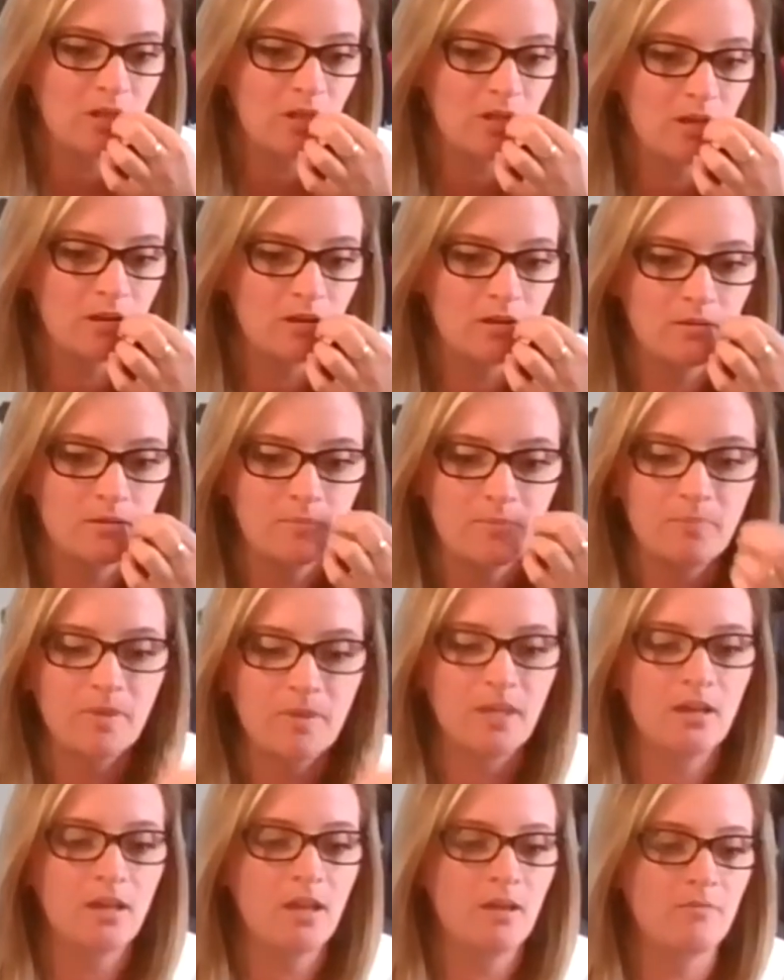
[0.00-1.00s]
and
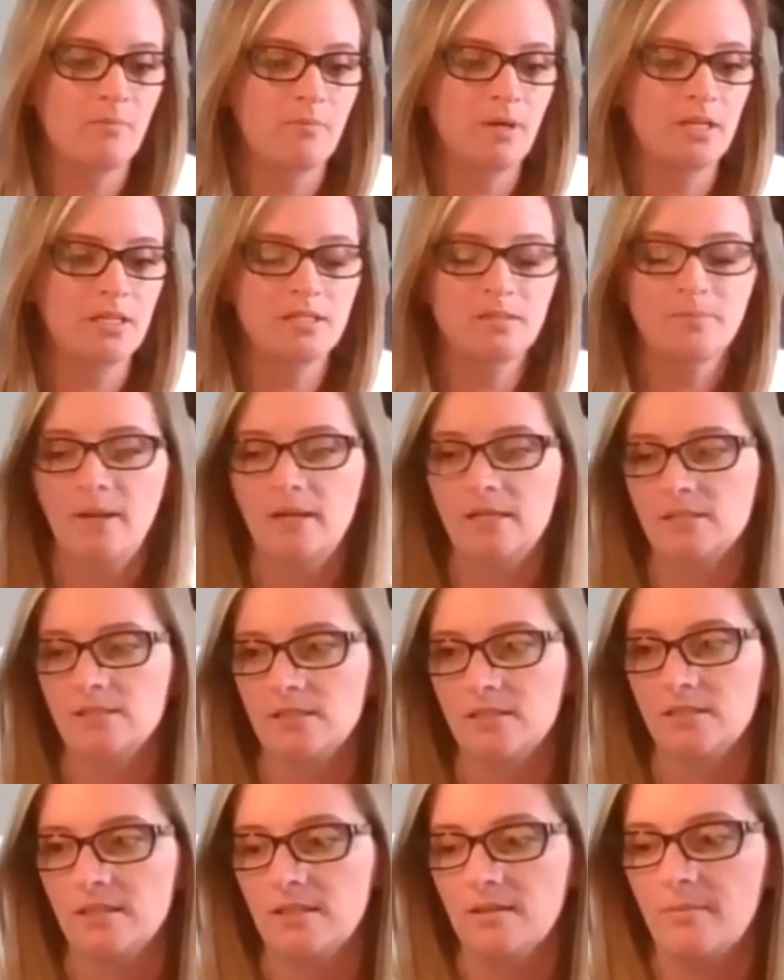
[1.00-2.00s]
have money
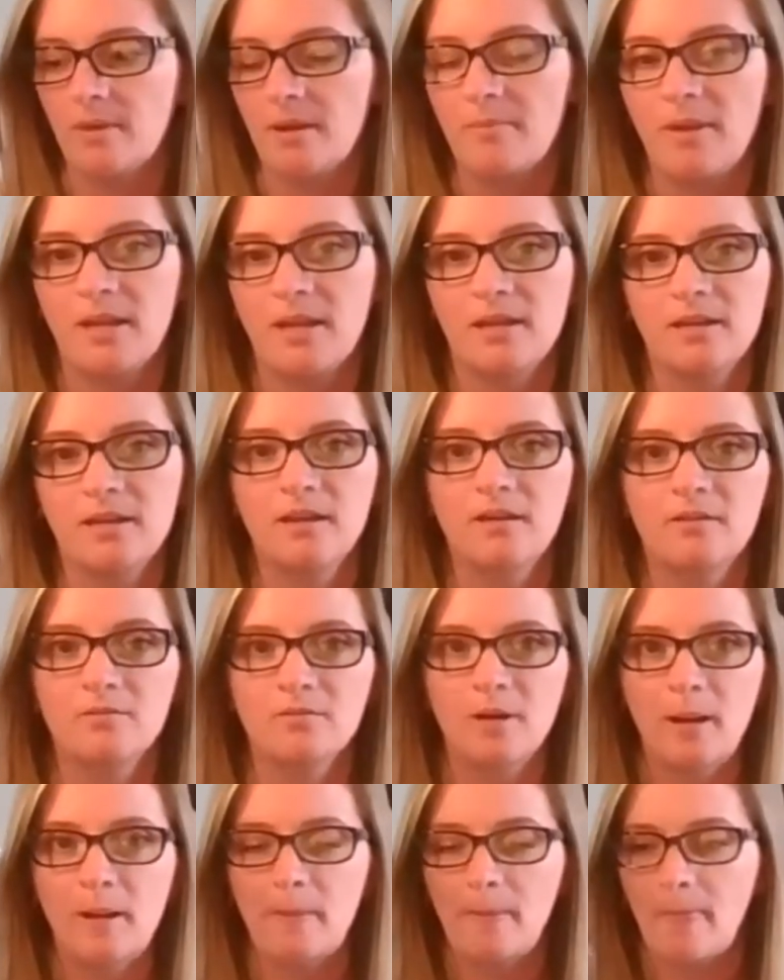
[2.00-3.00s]
deposited into my bank account,
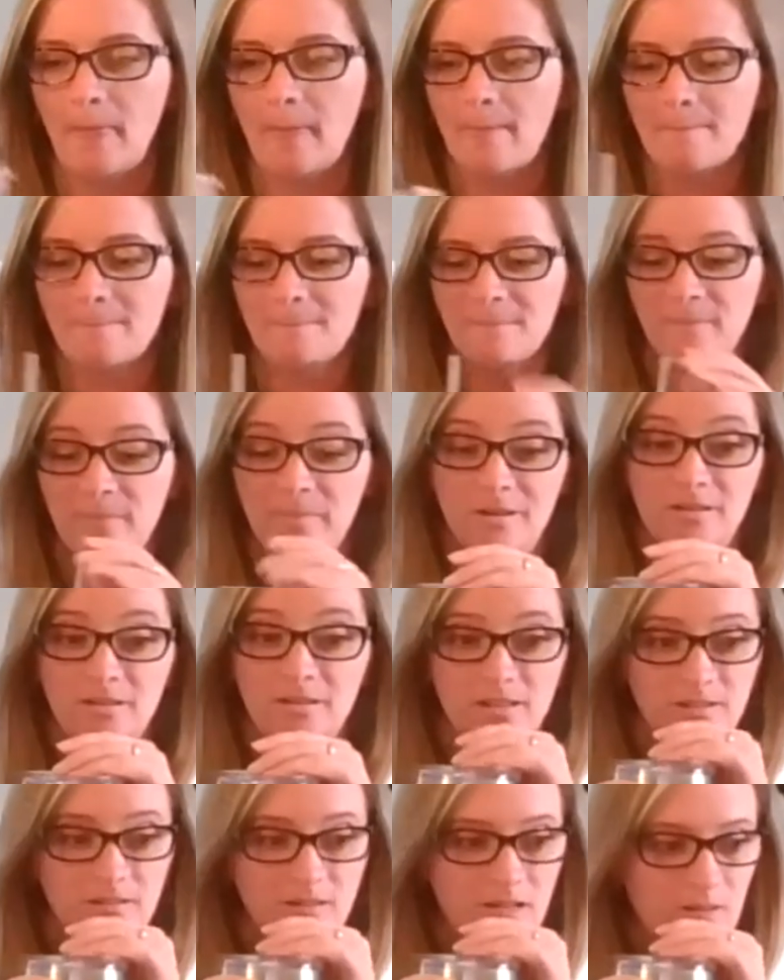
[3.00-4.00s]
right? I
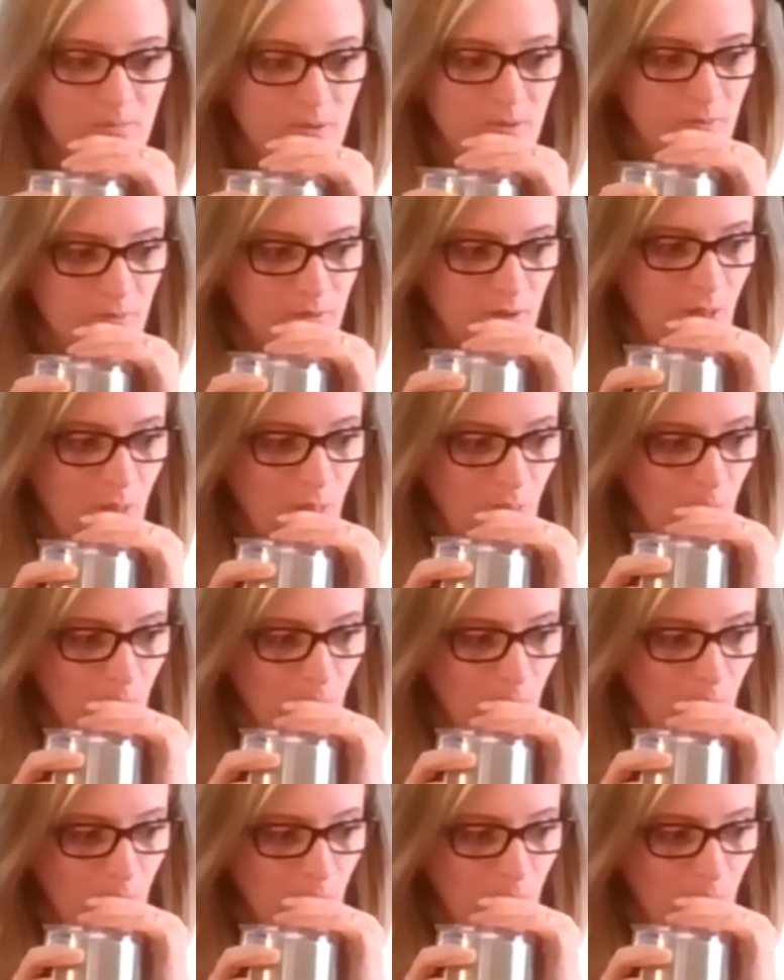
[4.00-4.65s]
think a lot of people